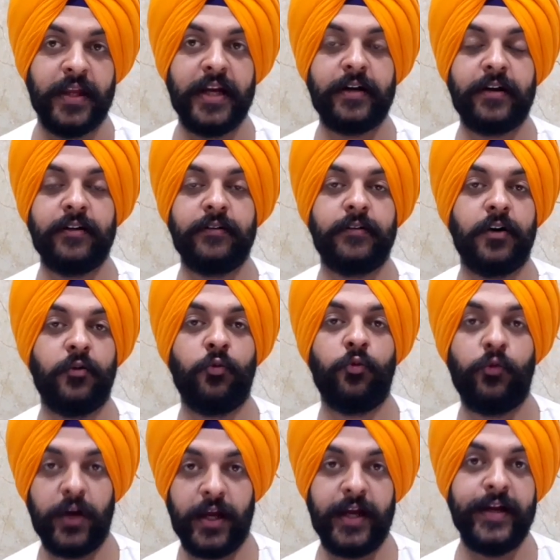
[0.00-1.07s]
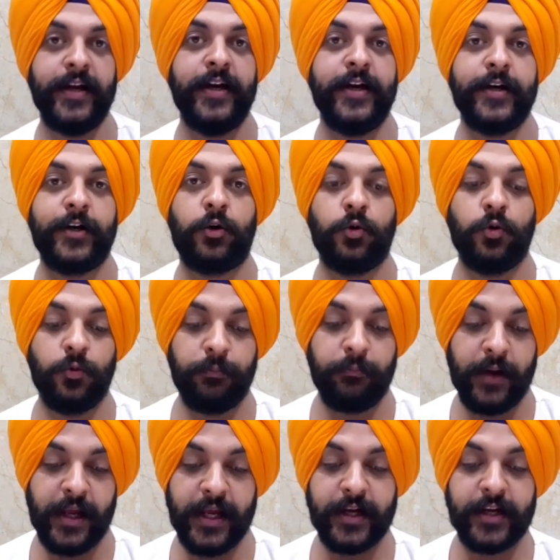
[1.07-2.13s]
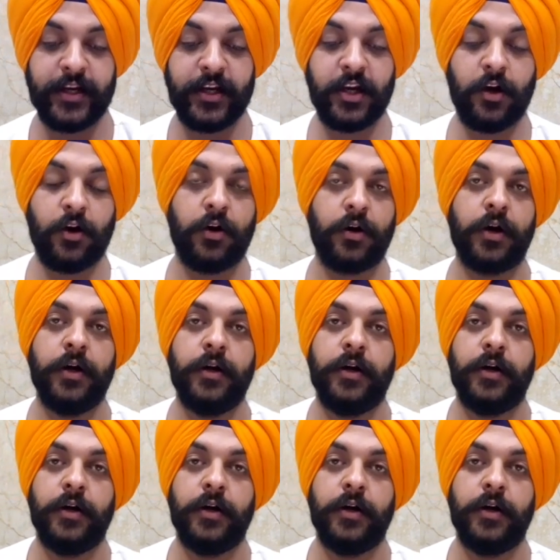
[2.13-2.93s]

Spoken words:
It is a way to make your